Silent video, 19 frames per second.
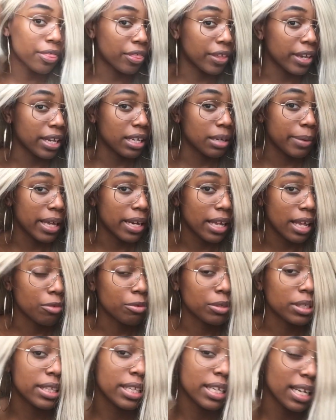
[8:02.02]
Thinking about it, I
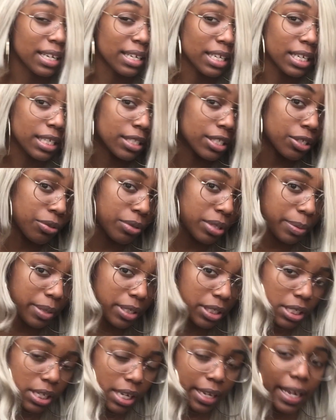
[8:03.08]
don't really think I need to,
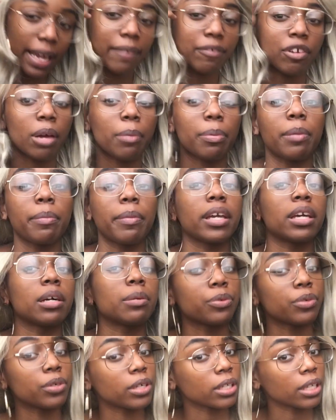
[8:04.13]
especially like after I put
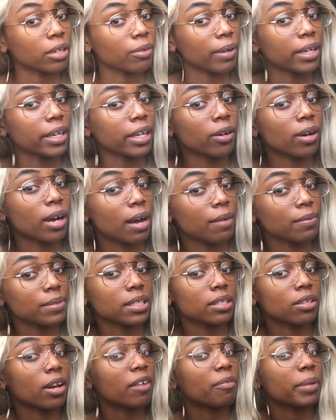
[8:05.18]
makeup on. Like right now, I
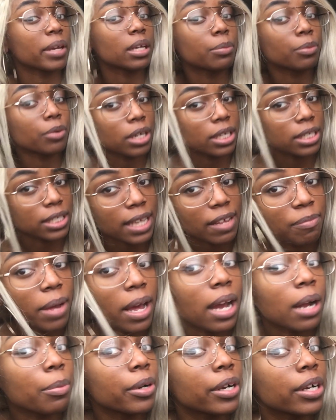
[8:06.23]
obviously don't have makeup on. I just have
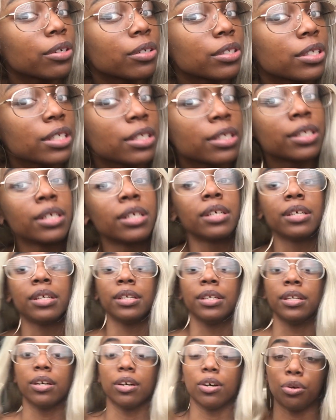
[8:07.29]
my eyebrows
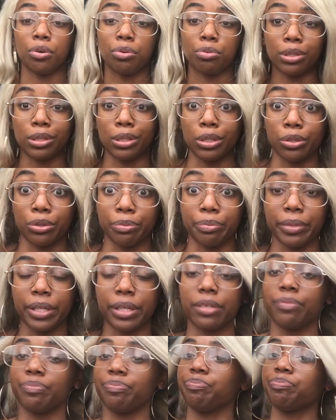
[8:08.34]
on a little
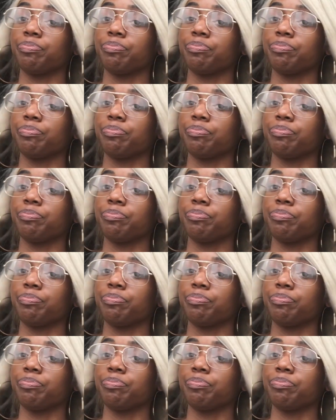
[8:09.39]
bit.